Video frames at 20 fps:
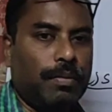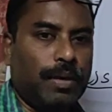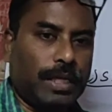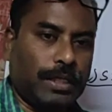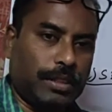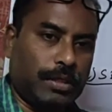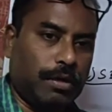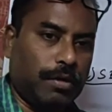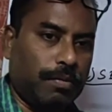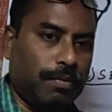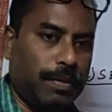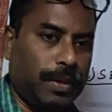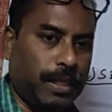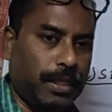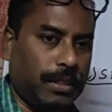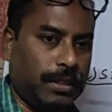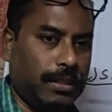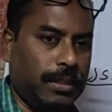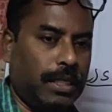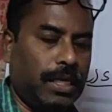plaster of
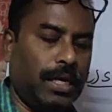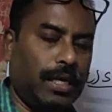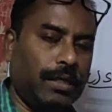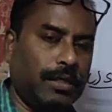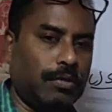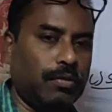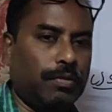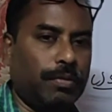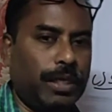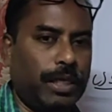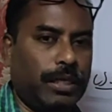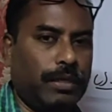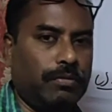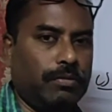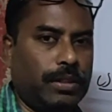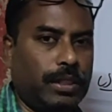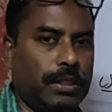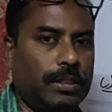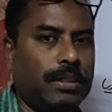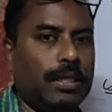Paris? There are so many
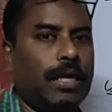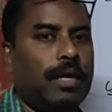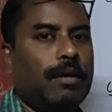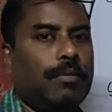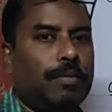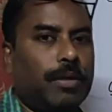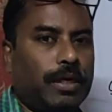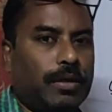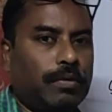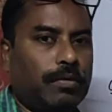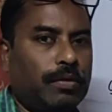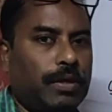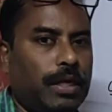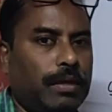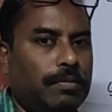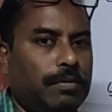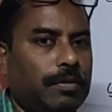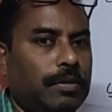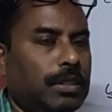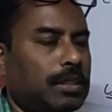uses, but we
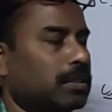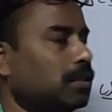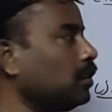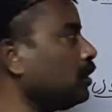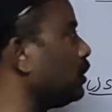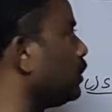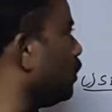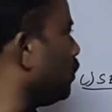have to discuss